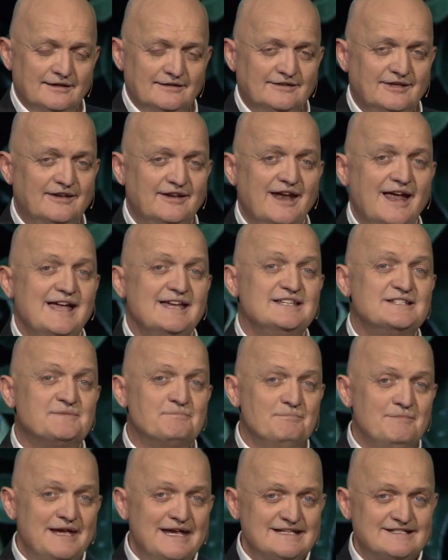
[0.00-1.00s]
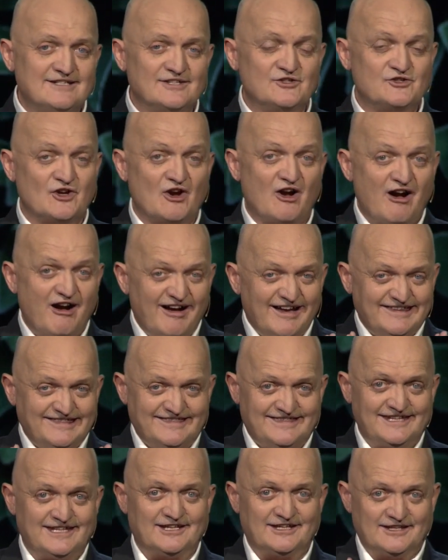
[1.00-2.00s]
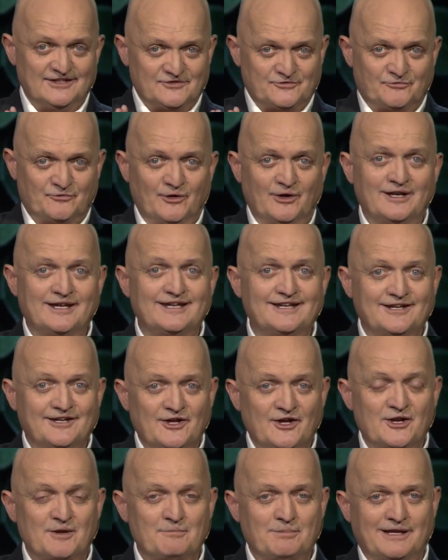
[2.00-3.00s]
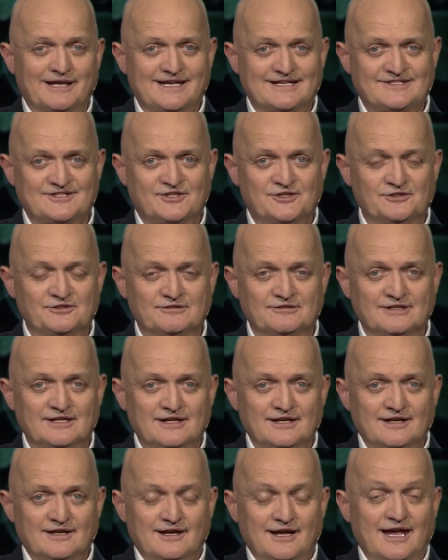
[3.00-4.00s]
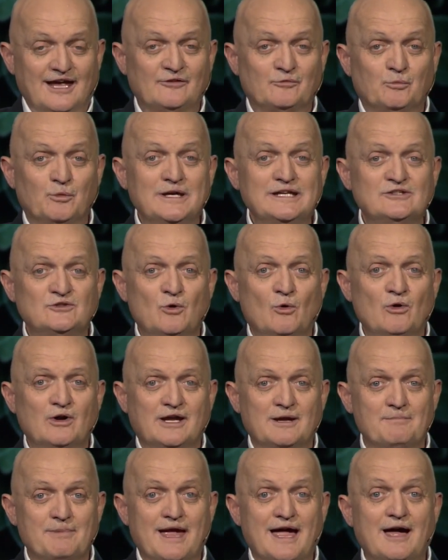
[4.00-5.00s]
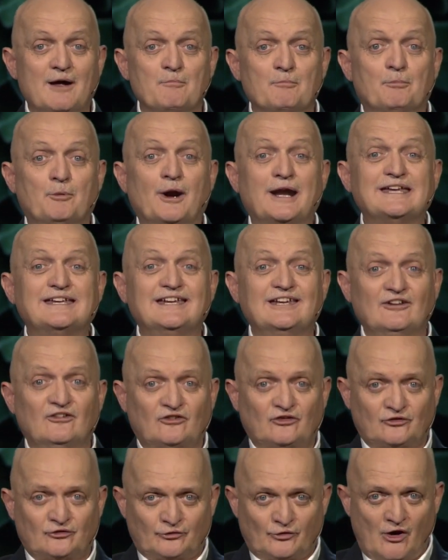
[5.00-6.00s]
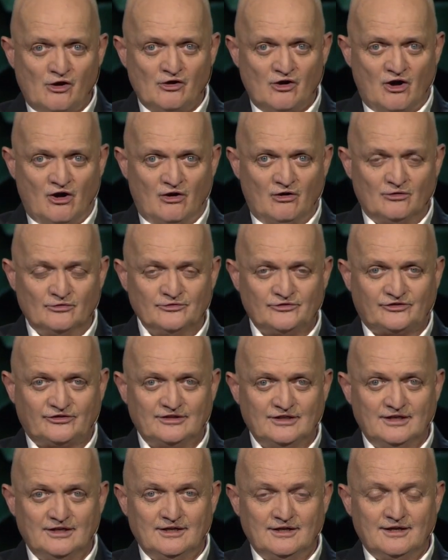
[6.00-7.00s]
Today's message, I think, is really going to bless you as we talk about breaking strongholds